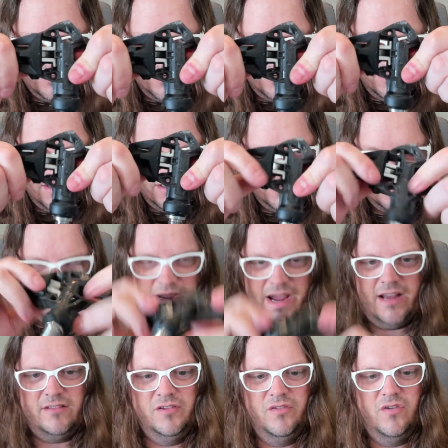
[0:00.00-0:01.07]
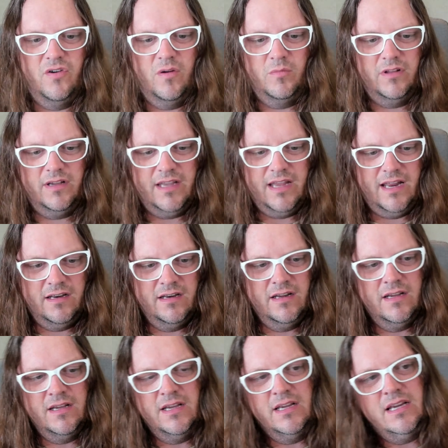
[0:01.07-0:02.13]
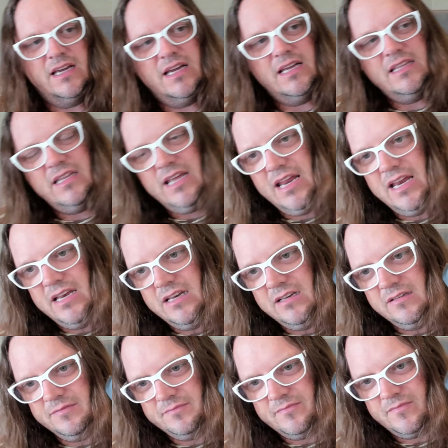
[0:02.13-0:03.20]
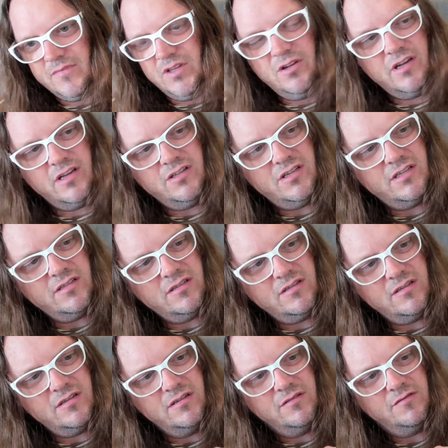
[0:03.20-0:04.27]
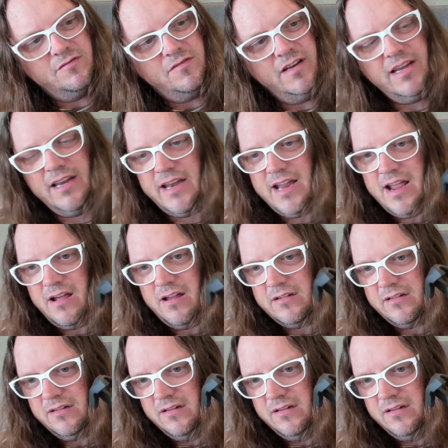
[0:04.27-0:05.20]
so that it's back to normal again, and then you can just flick it out.